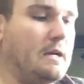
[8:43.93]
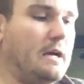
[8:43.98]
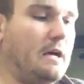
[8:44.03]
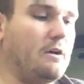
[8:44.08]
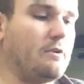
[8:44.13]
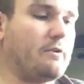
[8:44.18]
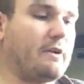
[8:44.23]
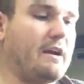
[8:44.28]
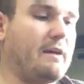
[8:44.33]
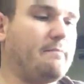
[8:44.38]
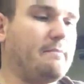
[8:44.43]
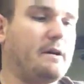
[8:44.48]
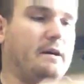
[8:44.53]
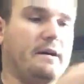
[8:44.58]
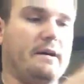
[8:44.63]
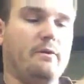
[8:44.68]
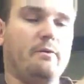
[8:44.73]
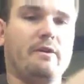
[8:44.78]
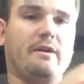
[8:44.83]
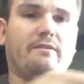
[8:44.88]
I'll grab
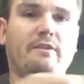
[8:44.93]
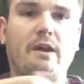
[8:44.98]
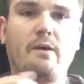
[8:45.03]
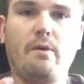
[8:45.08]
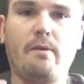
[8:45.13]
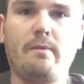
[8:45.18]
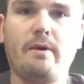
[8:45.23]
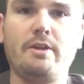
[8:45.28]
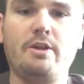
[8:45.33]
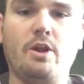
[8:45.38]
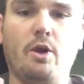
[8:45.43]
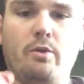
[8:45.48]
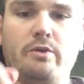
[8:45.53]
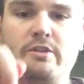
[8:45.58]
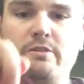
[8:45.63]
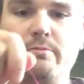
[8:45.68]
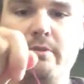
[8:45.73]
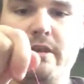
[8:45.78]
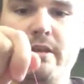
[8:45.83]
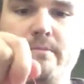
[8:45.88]
my whatever I want my yolk
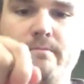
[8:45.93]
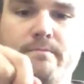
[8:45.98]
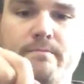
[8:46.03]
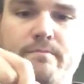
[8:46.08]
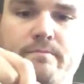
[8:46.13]
to be,